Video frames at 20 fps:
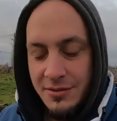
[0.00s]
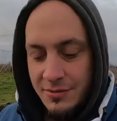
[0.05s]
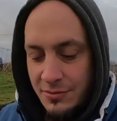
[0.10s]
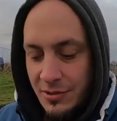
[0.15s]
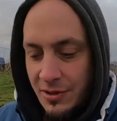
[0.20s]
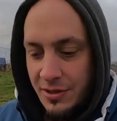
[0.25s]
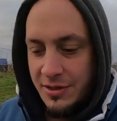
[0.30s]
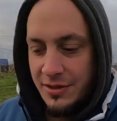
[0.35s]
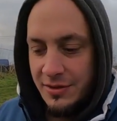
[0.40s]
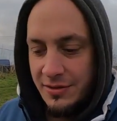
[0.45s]

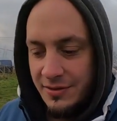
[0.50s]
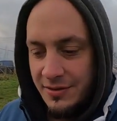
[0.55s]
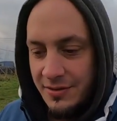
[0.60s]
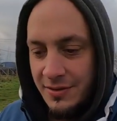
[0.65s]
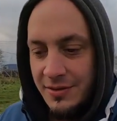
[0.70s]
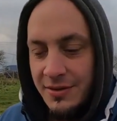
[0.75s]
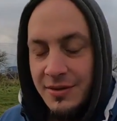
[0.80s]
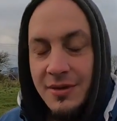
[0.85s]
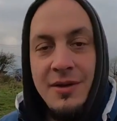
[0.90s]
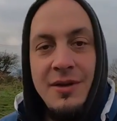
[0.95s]
working,
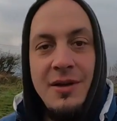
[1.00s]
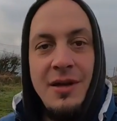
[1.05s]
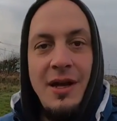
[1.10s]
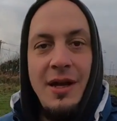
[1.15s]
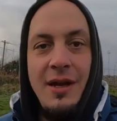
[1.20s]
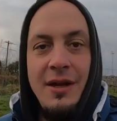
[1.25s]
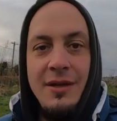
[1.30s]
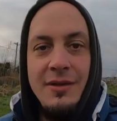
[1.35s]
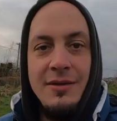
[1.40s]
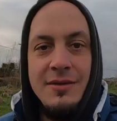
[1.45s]

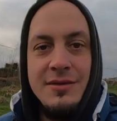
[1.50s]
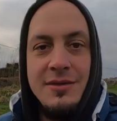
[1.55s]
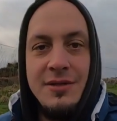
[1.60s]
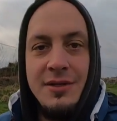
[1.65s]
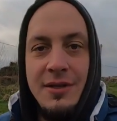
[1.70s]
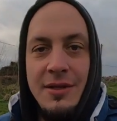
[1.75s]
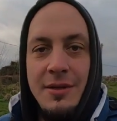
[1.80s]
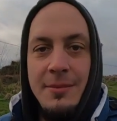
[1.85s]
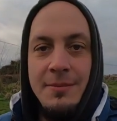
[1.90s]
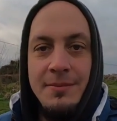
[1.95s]
and
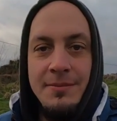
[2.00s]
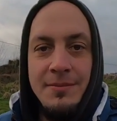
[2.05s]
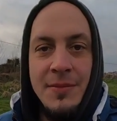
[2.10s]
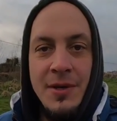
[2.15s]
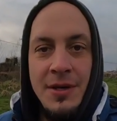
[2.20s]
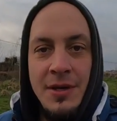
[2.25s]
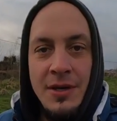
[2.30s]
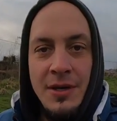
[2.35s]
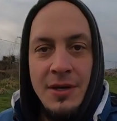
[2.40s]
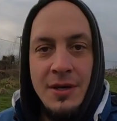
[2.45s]

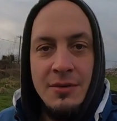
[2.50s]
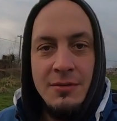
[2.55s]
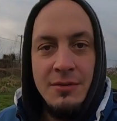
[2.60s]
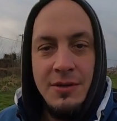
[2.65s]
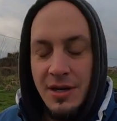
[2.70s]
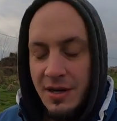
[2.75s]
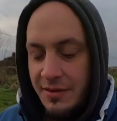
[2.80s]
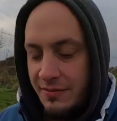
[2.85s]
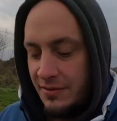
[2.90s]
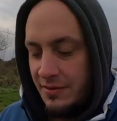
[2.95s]

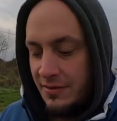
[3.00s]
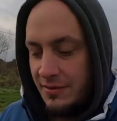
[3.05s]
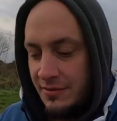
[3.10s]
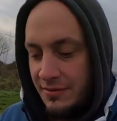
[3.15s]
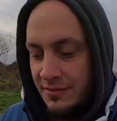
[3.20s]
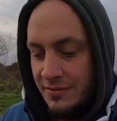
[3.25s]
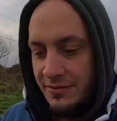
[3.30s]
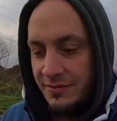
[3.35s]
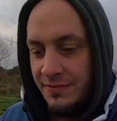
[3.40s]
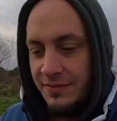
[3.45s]
we have a
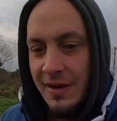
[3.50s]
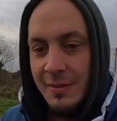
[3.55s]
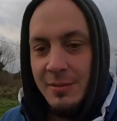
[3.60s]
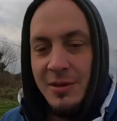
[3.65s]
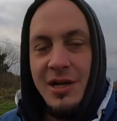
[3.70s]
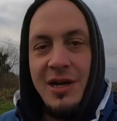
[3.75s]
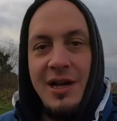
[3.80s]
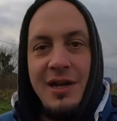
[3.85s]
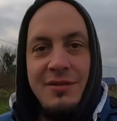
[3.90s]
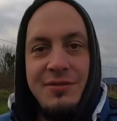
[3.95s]

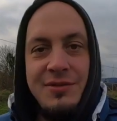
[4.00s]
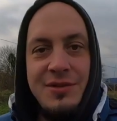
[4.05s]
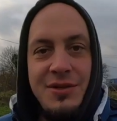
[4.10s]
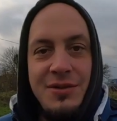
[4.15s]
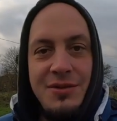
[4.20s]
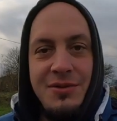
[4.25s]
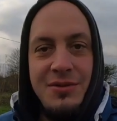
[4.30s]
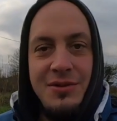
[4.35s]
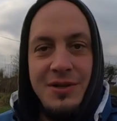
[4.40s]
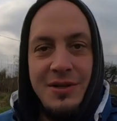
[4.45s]
family life
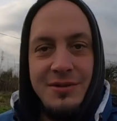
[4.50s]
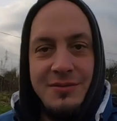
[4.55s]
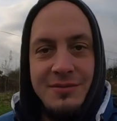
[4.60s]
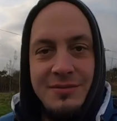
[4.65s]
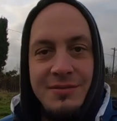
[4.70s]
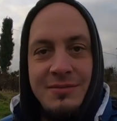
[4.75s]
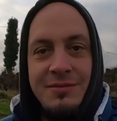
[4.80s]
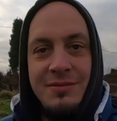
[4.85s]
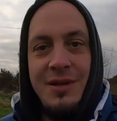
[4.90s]
too, and